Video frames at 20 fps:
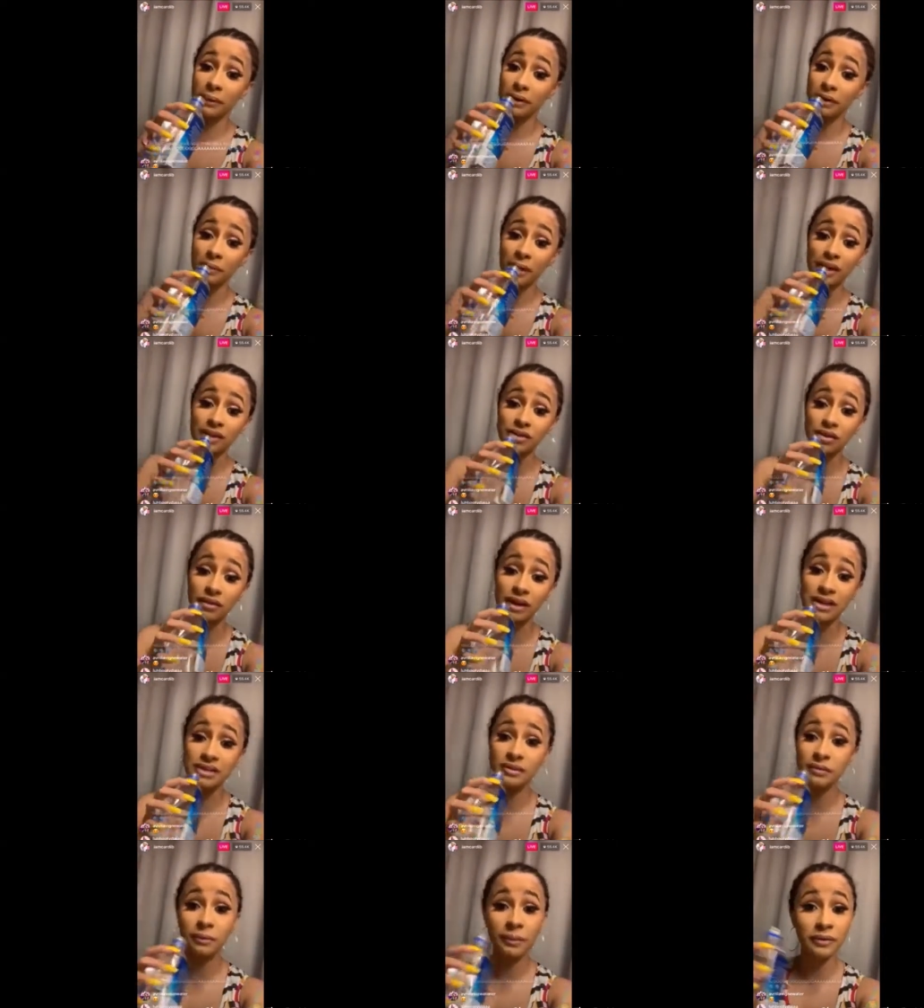Everybody's
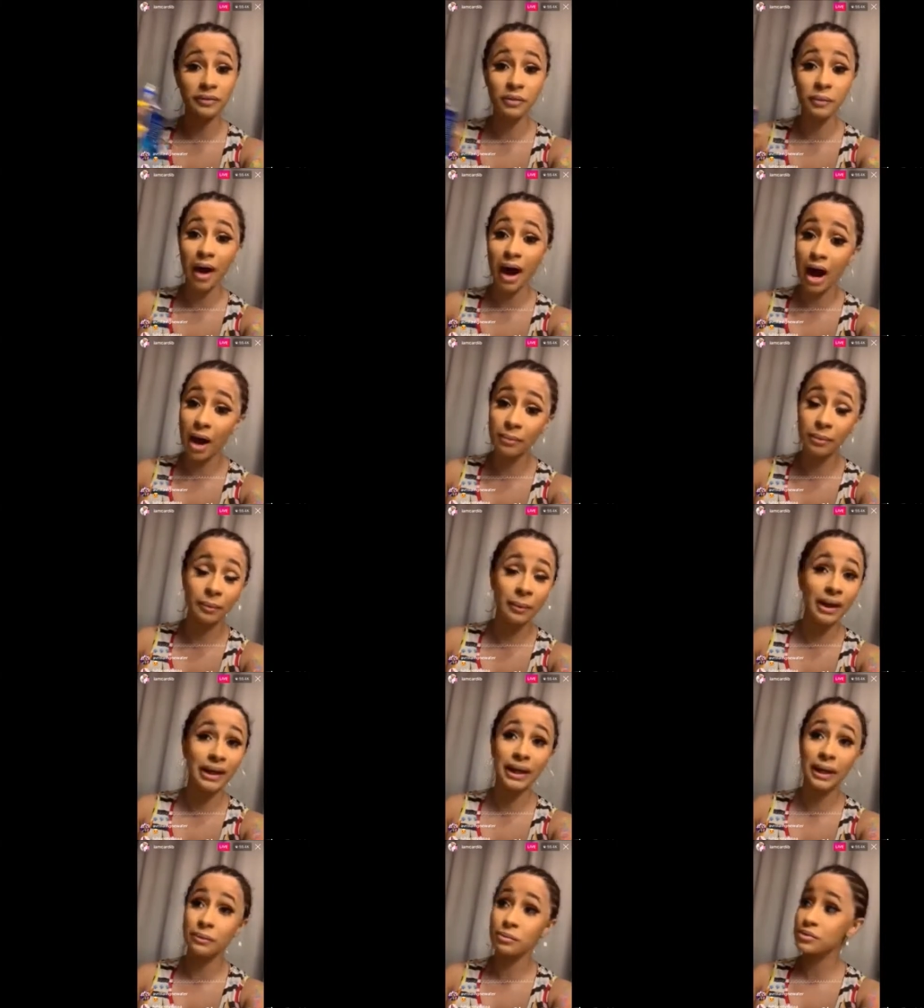harassing me for my album.
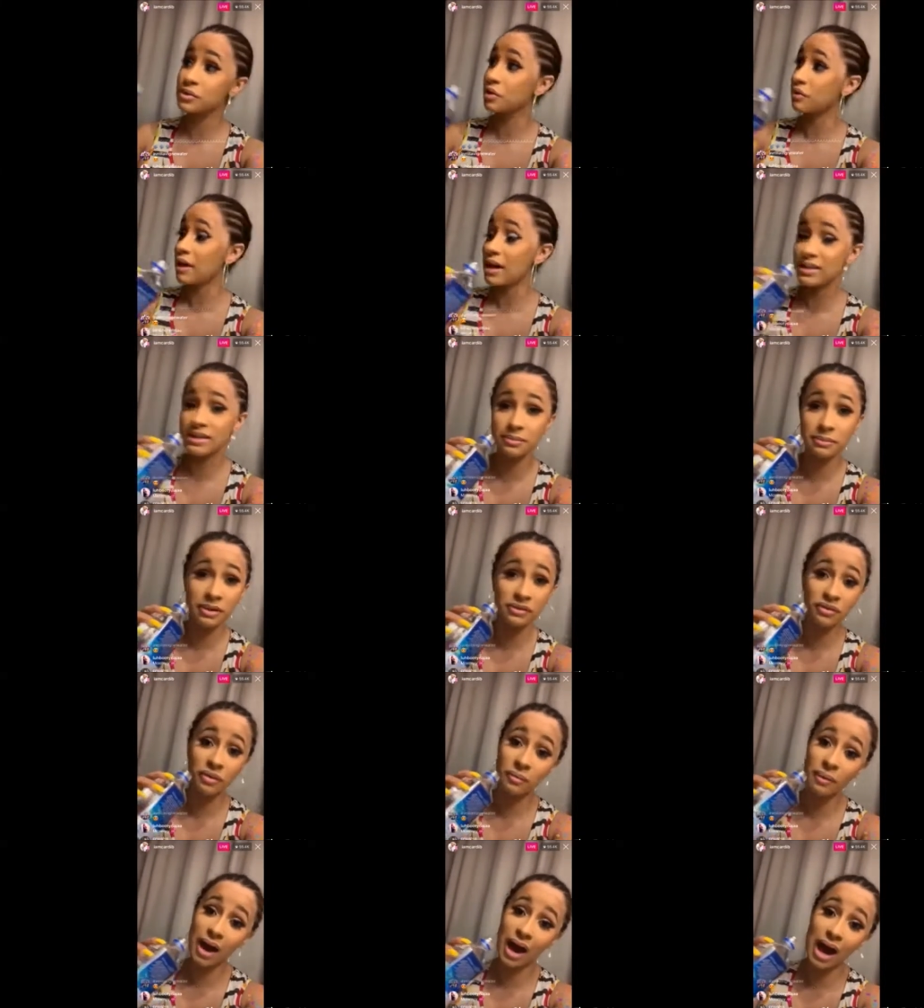My label's harassing me
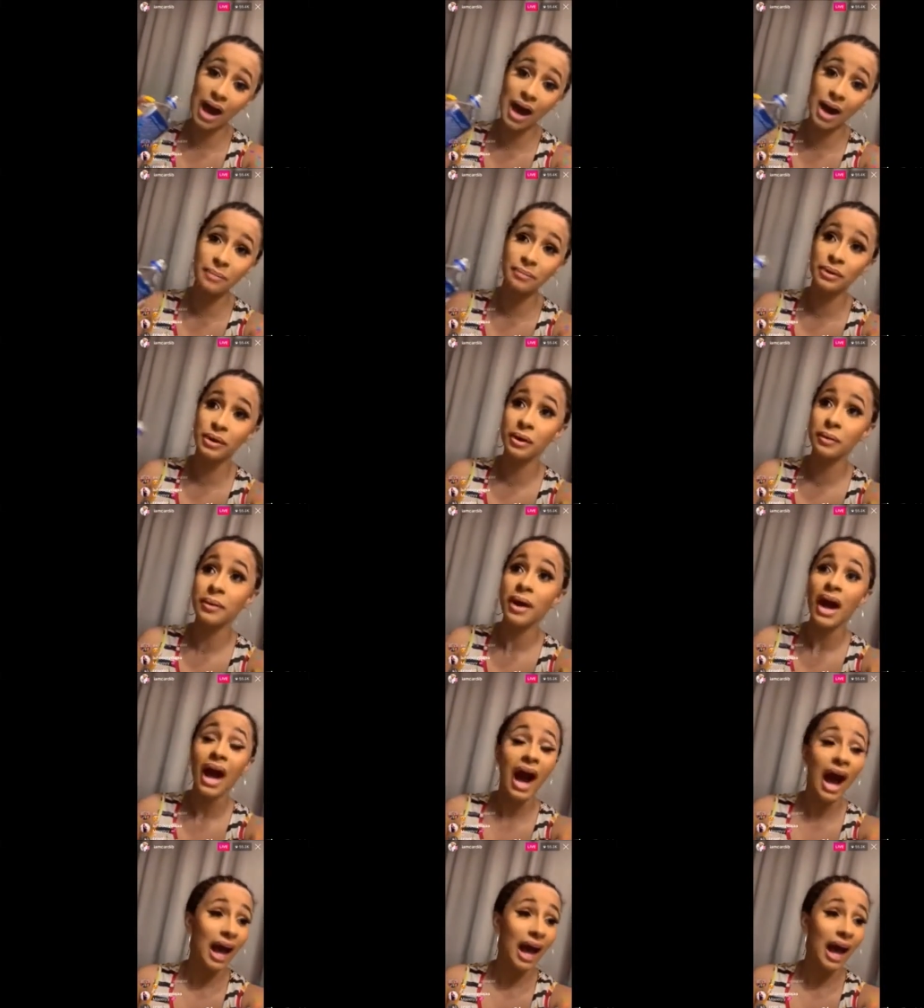for my album.